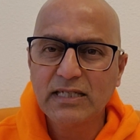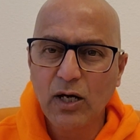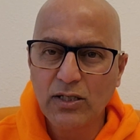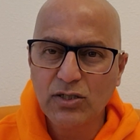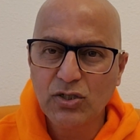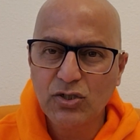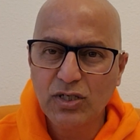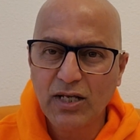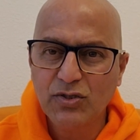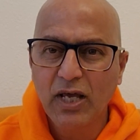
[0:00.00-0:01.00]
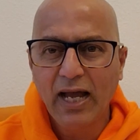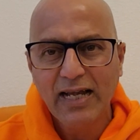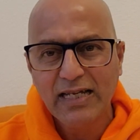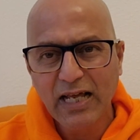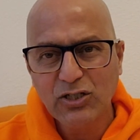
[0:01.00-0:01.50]
consciousness
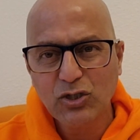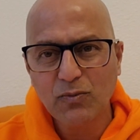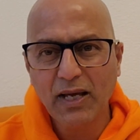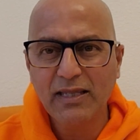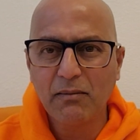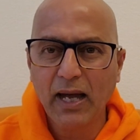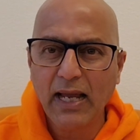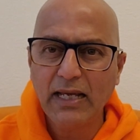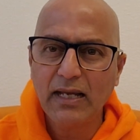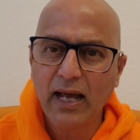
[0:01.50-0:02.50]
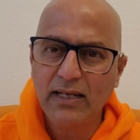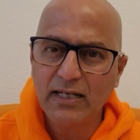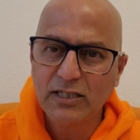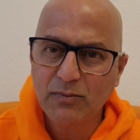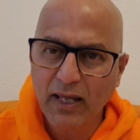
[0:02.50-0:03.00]
touched by the mind and
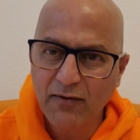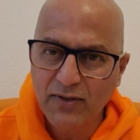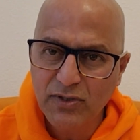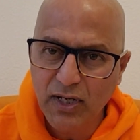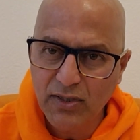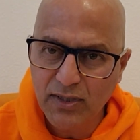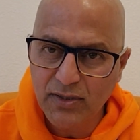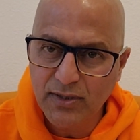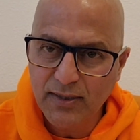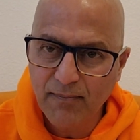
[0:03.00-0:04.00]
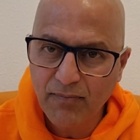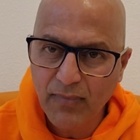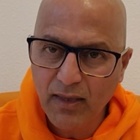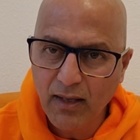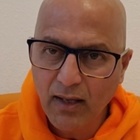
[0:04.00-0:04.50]
its manifestations.
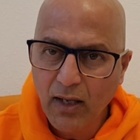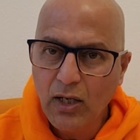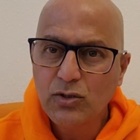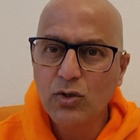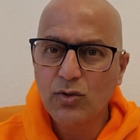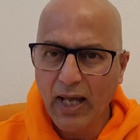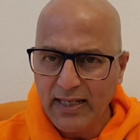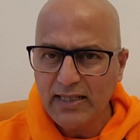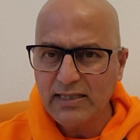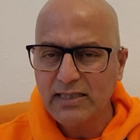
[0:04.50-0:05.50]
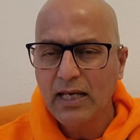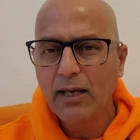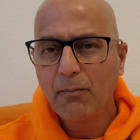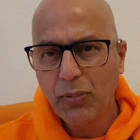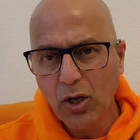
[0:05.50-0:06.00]
So that is
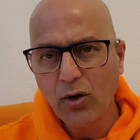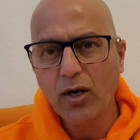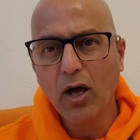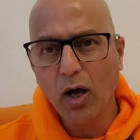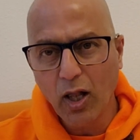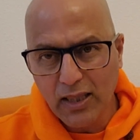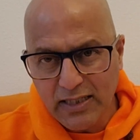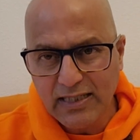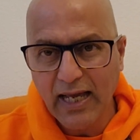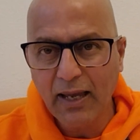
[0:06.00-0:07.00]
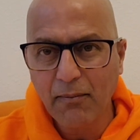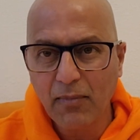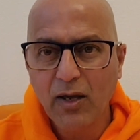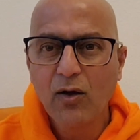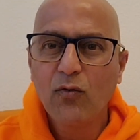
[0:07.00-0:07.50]
pure all the time.
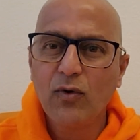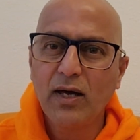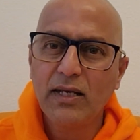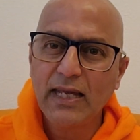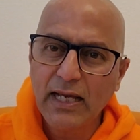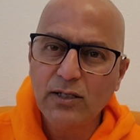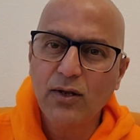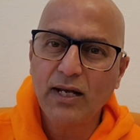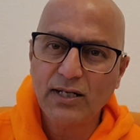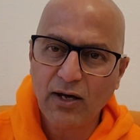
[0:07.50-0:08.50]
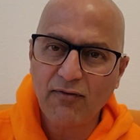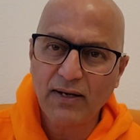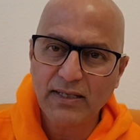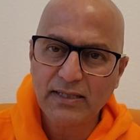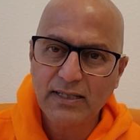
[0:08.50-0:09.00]
We are ignorant of
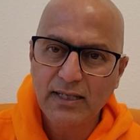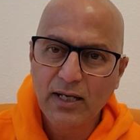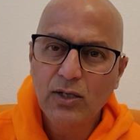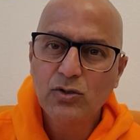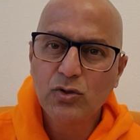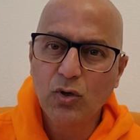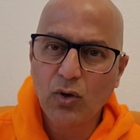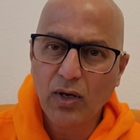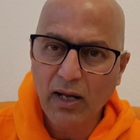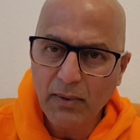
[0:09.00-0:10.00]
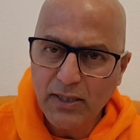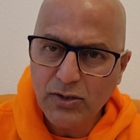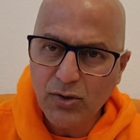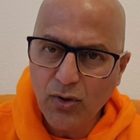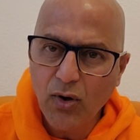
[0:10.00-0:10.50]
it. So coming
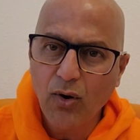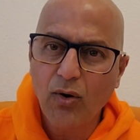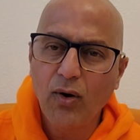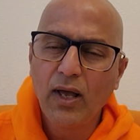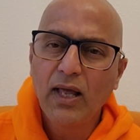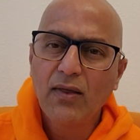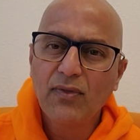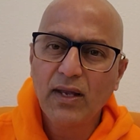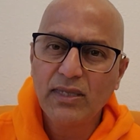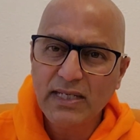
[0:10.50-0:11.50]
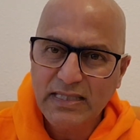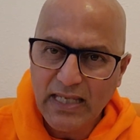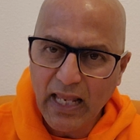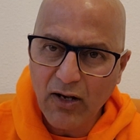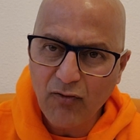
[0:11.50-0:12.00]
to know that this
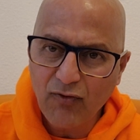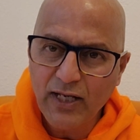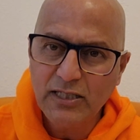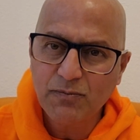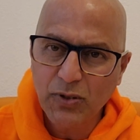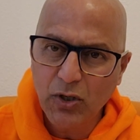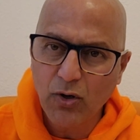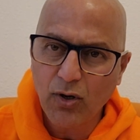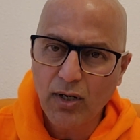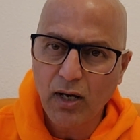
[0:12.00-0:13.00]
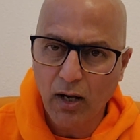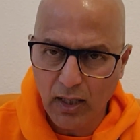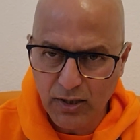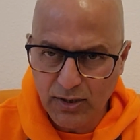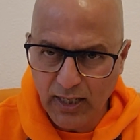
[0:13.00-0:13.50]
self is pure all
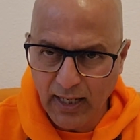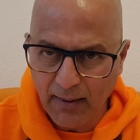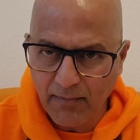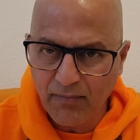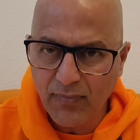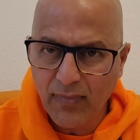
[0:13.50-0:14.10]
the time,